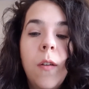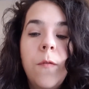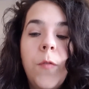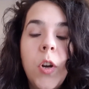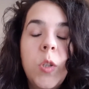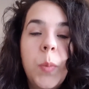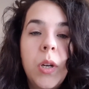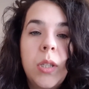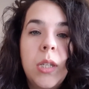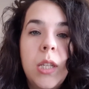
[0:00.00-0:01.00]
First
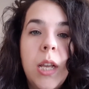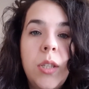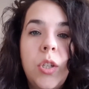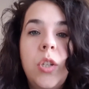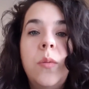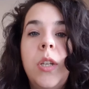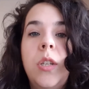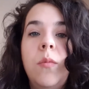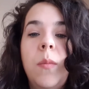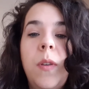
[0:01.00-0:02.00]
person in that
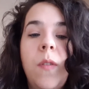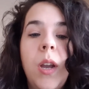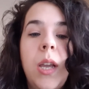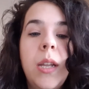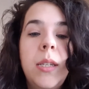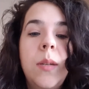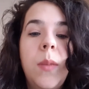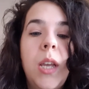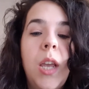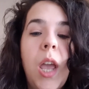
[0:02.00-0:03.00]
situation would be very
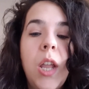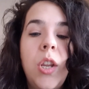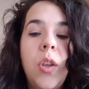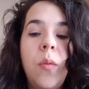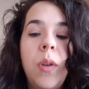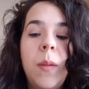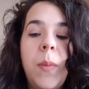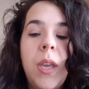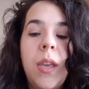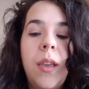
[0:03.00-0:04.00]
intimate, and you would
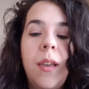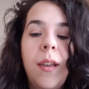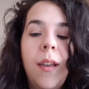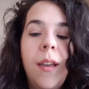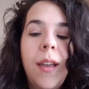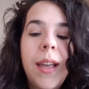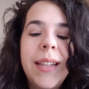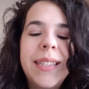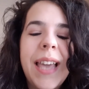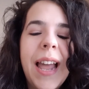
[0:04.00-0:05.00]
be,
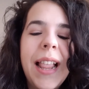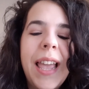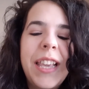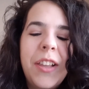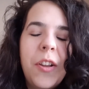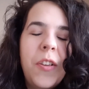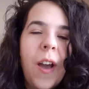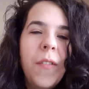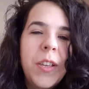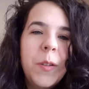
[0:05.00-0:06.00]
it's kind of like, you
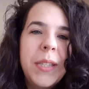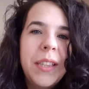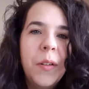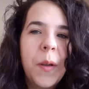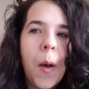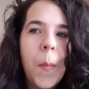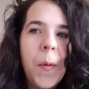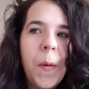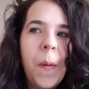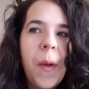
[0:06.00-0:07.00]
have a cutesy little
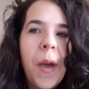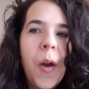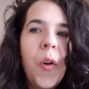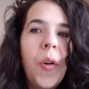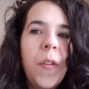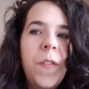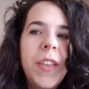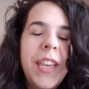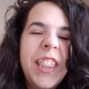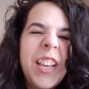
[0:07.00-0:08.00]
couple who are
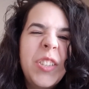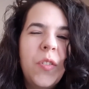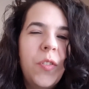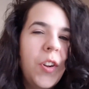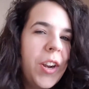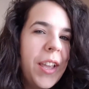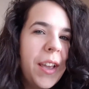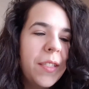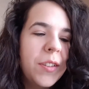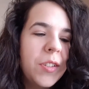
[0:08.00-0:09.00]
feeling things, they're
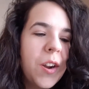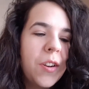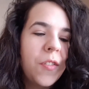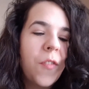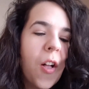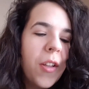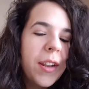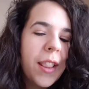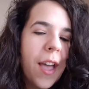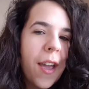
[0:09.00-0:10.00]
flirting, and they're starting to fall
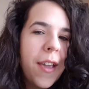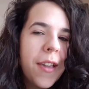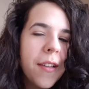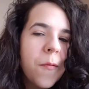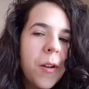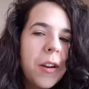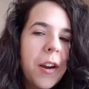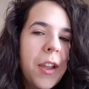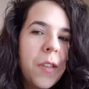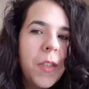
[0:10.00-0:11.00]
into like and
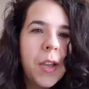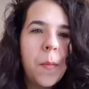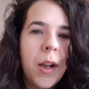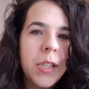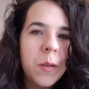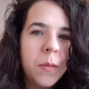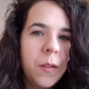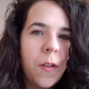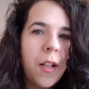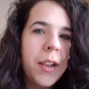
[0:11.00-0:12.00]
wondering if they could
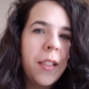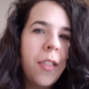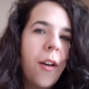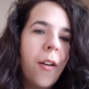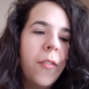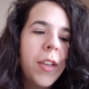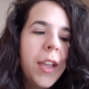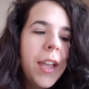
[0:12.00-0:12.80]
possibly fall into love.